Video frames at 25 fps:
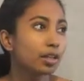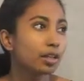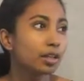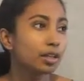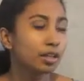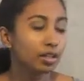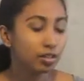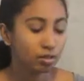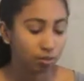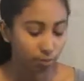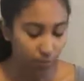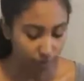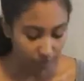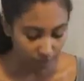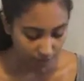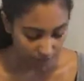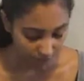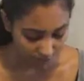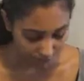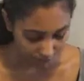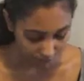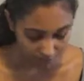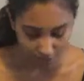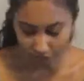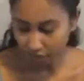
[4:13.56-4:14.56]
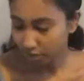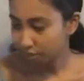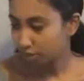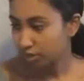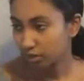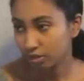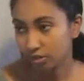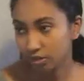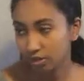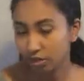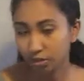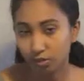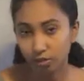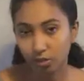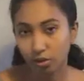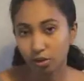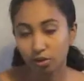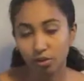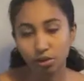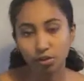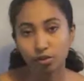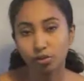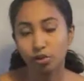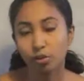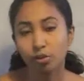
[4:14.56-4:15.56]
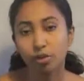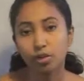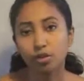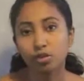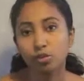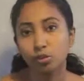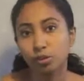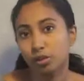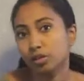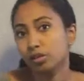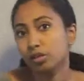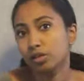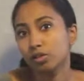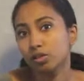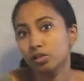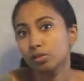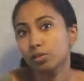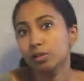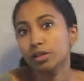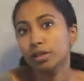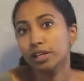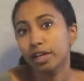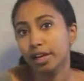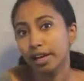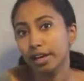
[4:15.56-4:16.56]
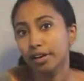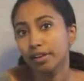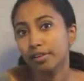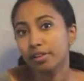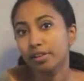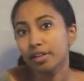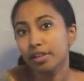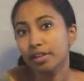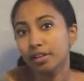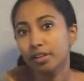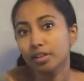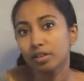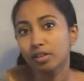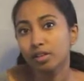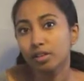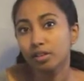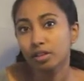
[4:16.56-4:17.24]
It's been ages, they've always wanted to be carried.